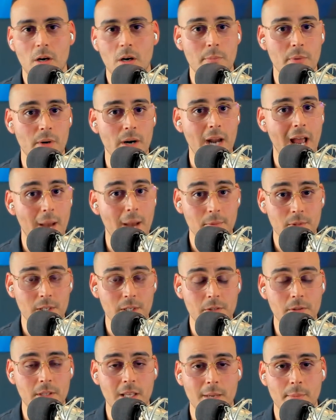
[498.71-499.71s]
Perhaps I
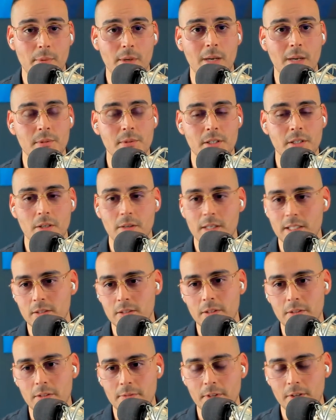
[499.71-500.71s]
do that. Perhaps I don't. I
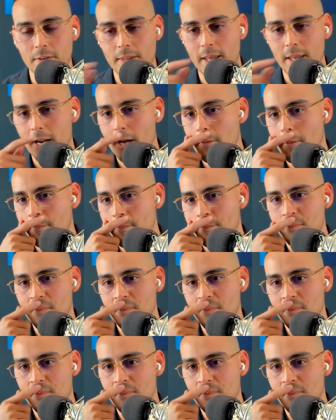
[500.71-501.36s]
still need to figure that out.